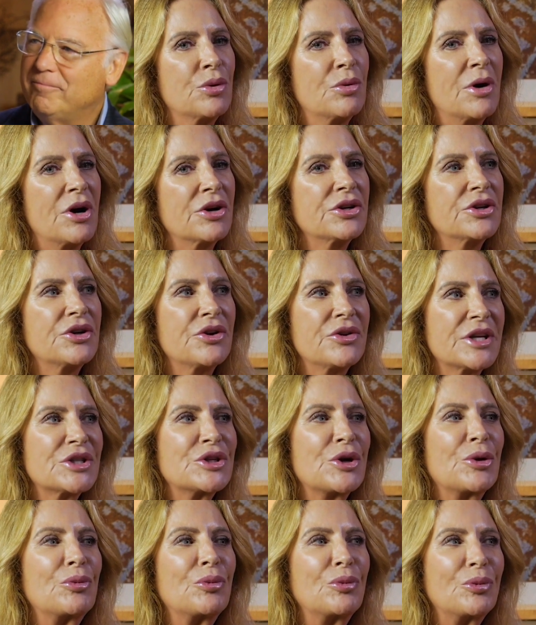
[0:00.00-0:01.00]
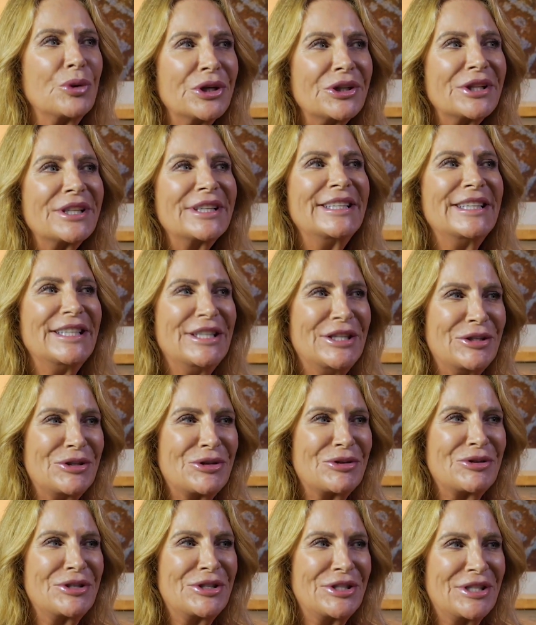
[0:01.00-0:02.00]
Well, that's a really
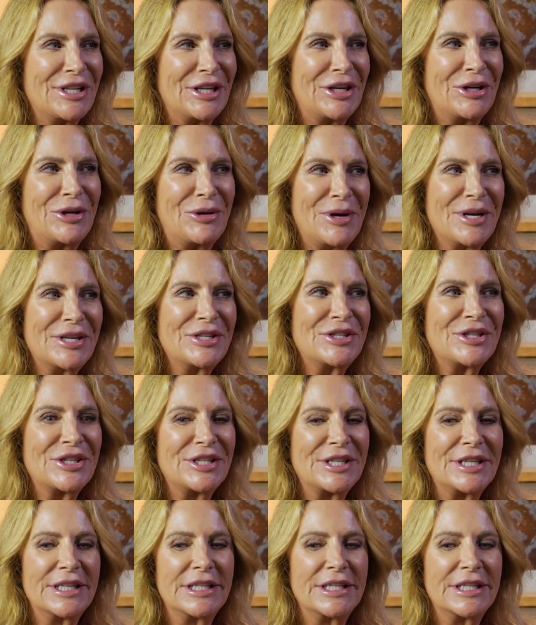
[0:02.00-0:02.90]
interesting question,